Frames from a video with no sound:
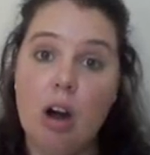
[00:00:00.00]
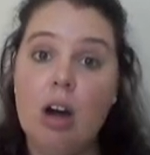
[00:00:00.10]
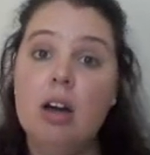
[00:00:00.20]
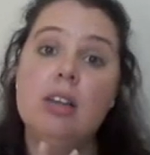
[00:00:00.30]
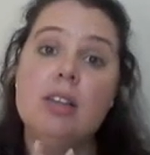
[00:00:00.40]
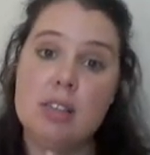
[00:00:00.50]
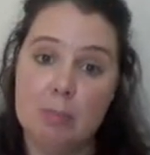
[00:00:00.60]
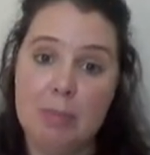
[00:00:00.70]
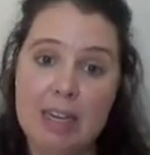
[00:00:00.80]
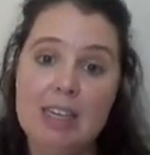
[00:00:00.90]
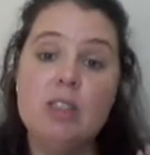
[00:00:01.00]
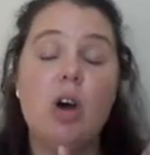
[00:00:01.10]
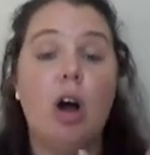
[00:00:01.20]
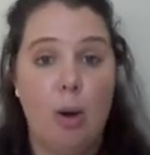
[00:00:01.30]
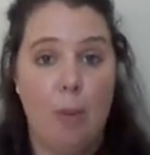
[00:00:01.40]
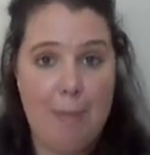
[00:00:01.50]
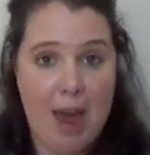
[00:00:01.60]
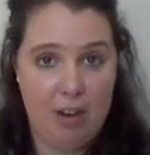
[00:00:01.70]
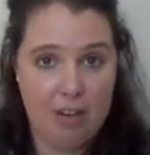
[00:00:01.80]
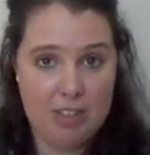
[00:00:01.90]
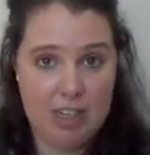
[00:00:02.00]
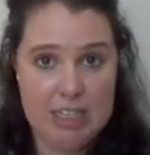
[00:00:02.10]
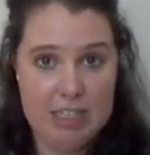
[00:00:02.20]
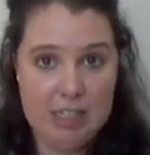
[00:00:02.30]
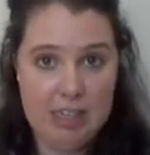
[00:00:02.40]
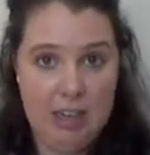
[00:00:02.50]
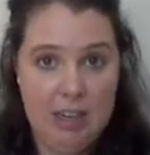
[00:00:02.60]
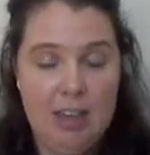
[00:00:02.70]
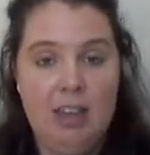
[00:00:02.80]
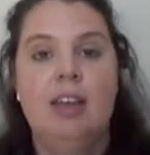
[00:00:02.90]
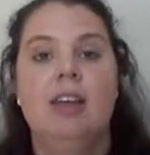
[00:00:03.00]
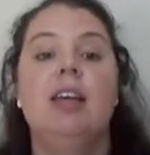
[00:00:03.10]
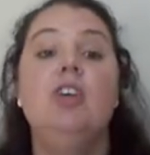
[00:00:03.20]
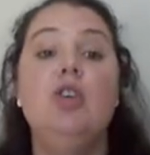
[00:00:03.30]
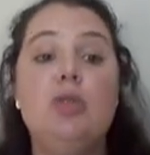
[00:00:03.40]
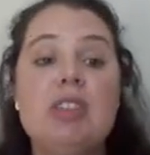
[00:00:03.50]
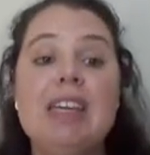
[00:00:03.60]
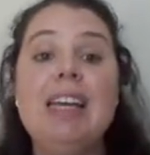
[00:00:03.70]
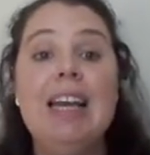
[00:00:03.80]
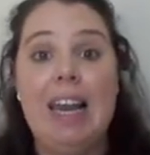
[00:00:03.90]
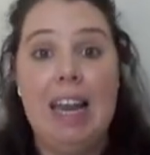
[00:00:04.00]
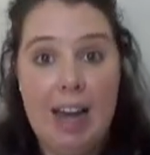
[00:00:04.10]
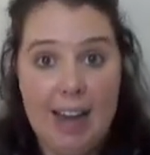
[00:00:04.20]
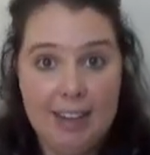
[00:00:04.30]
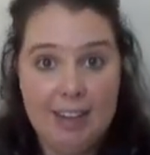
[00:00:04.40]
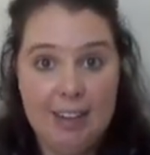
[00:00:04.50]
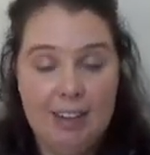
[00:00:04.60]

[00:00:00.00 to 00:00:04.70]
are similes or comparisons using like.